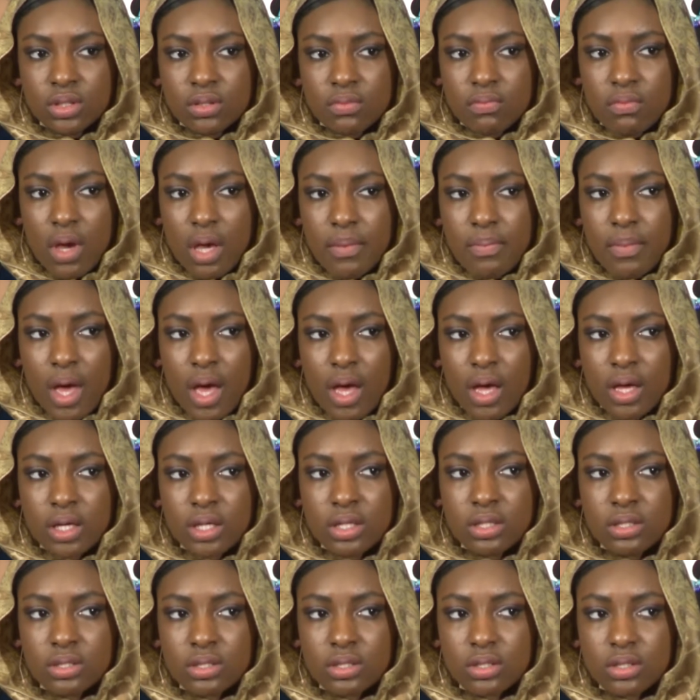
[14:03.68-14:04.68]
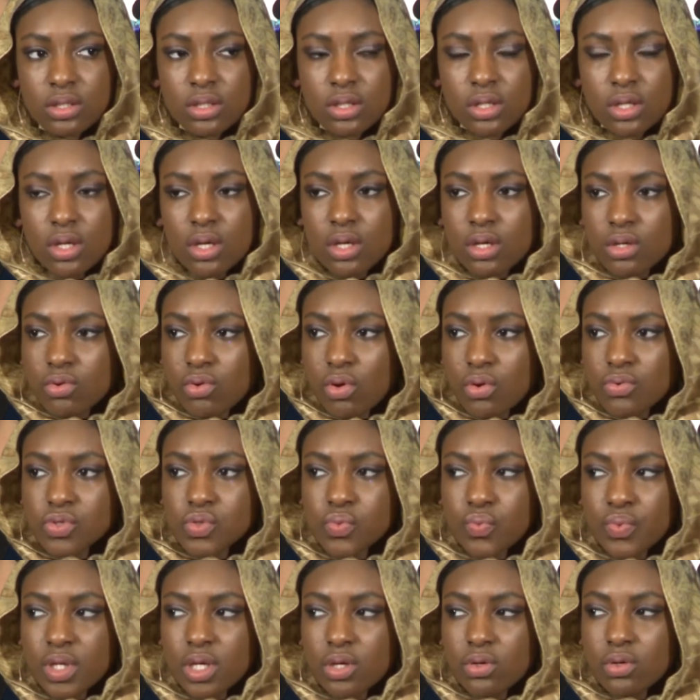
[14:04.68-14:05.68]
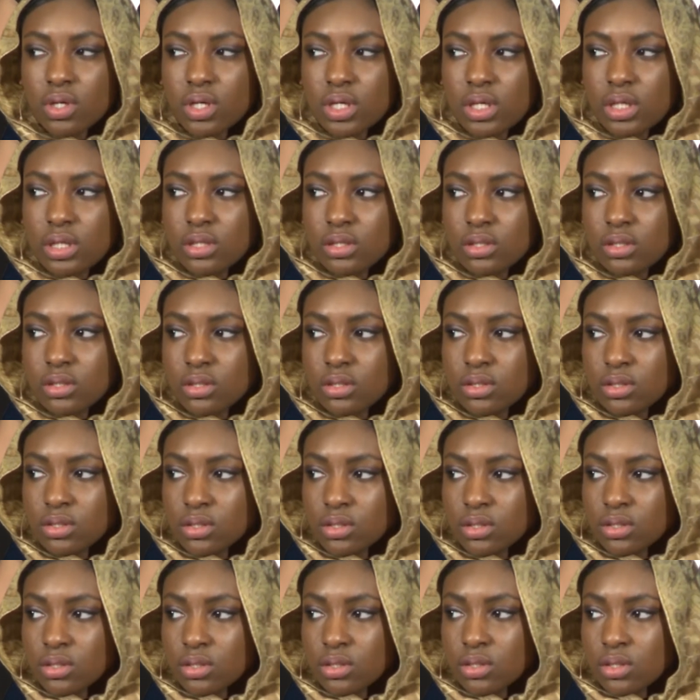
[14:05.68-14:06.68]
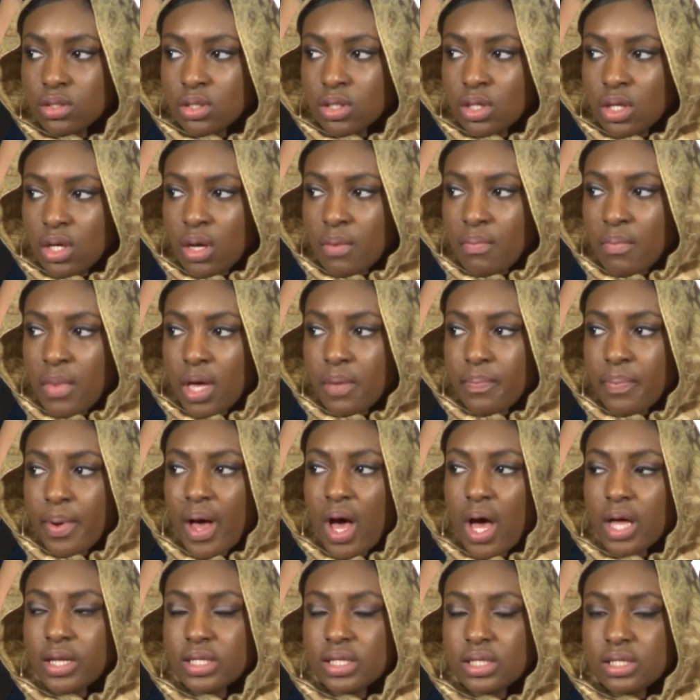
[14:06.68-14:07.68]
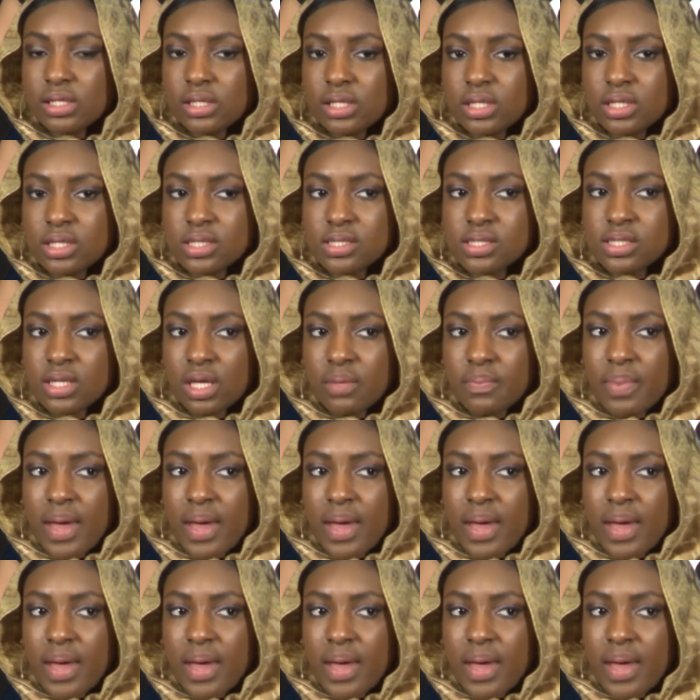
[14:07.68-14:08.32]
My mind grows weary. My body is a